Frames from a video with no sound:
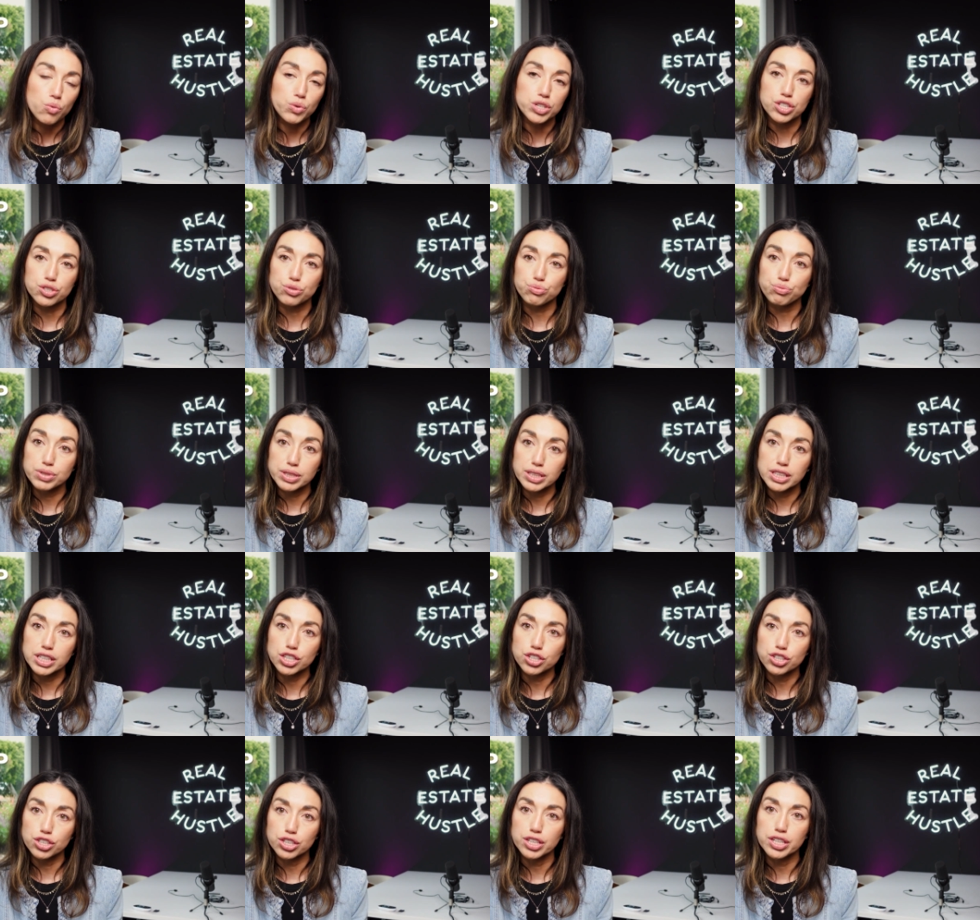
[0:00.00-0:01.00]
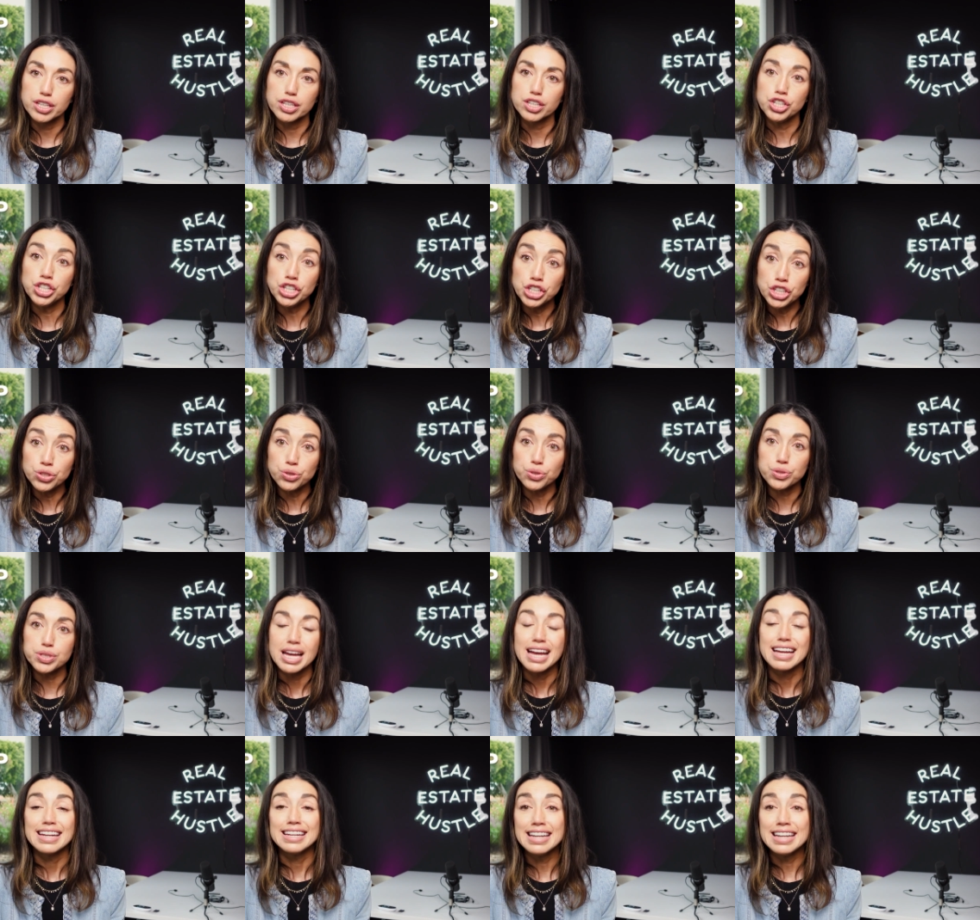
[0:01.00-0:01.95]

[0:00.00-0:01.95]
which is really good news.